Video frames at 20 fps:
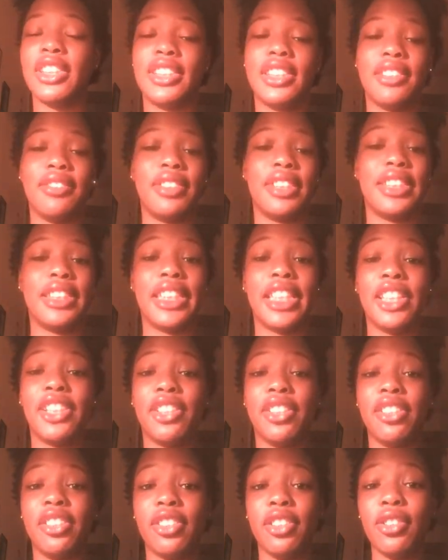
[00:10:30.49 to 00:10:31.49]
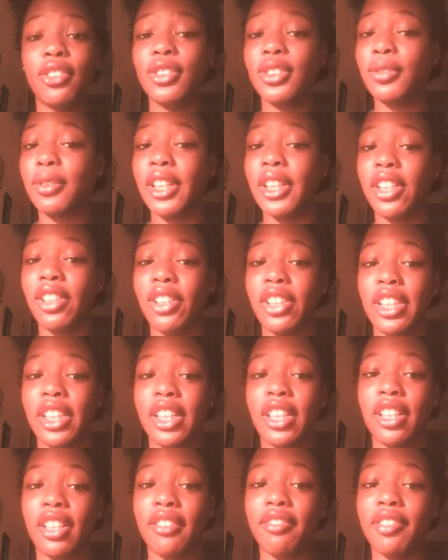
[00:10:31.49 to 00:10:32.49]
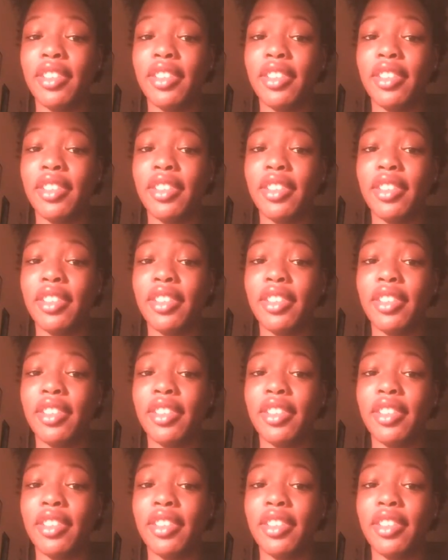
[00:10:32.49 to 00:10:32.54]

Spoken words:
Definitely take your notes while you're there.